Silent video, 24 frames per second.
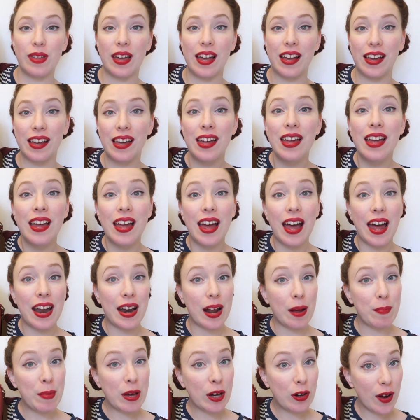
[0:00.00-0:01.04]
thing, and
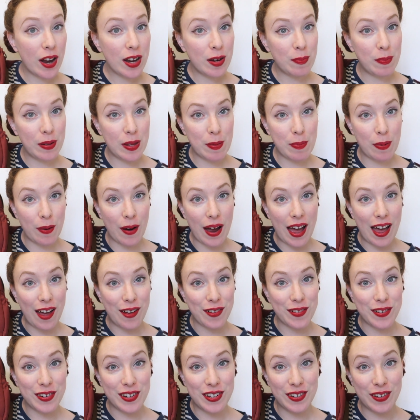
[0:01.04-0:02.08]
I'm incredibly
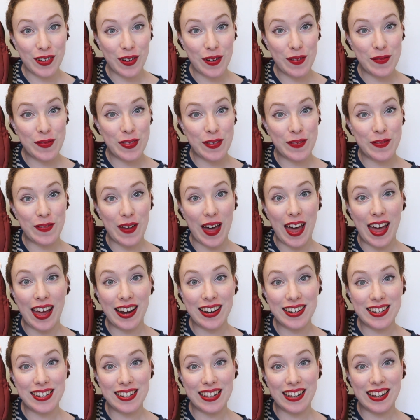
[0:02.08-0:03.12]
proud of the
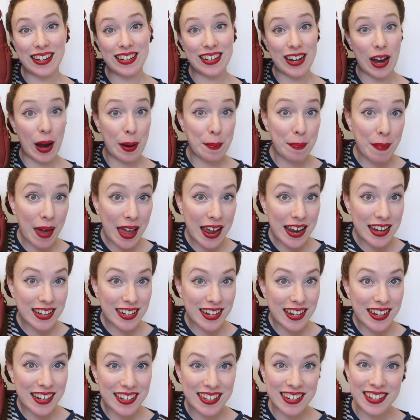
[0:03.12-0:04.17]
fact that I made
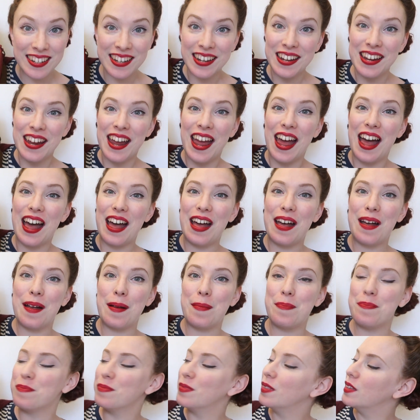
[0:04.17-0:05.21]
it.
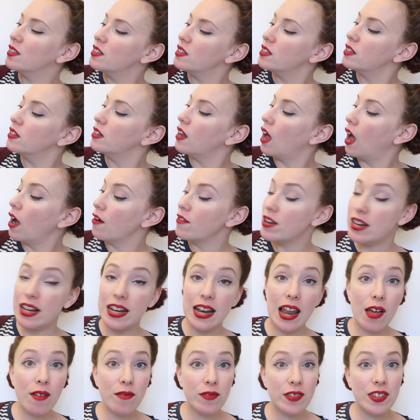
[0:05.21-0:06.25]
I would
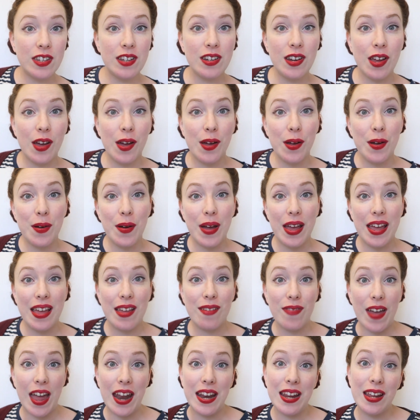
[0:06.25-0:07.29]
love to know
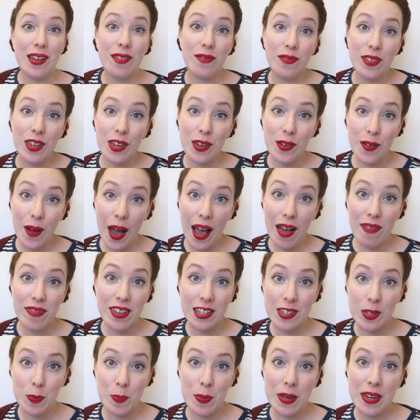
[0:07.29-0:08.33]
if any of you have
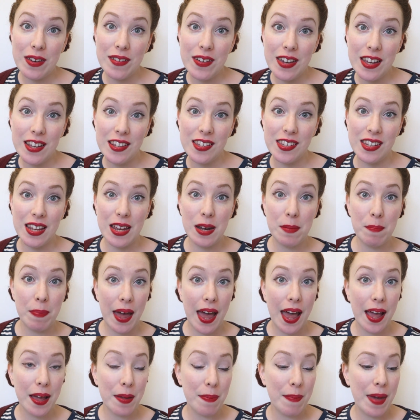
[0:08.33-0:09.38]
experience in
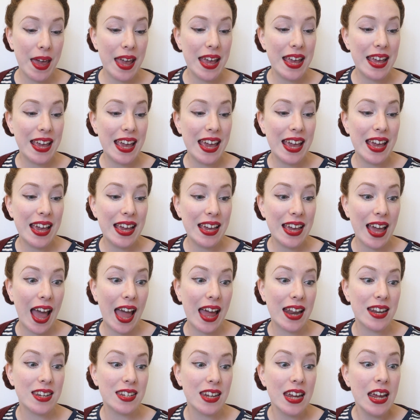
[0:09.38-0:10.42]
bag making,
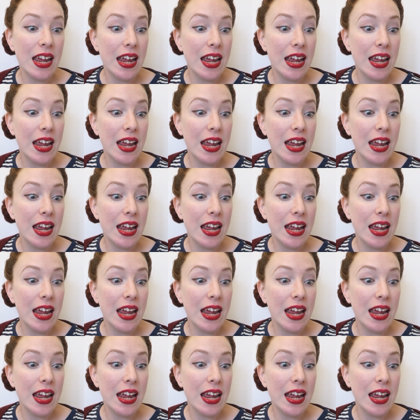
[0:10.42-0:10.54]
and